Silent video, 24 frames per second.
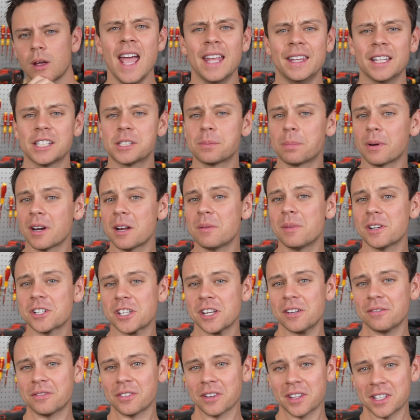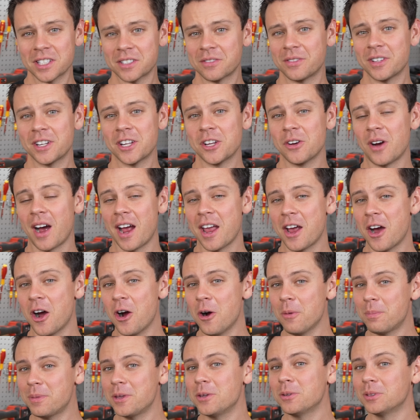And that's pretty much it for this video. I
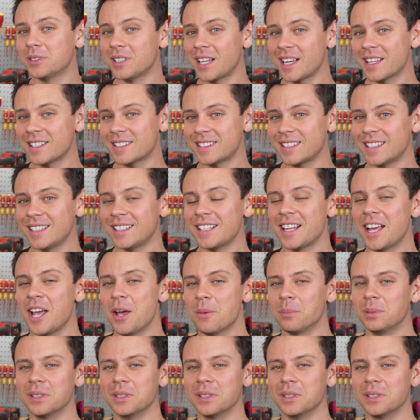hope you liked it.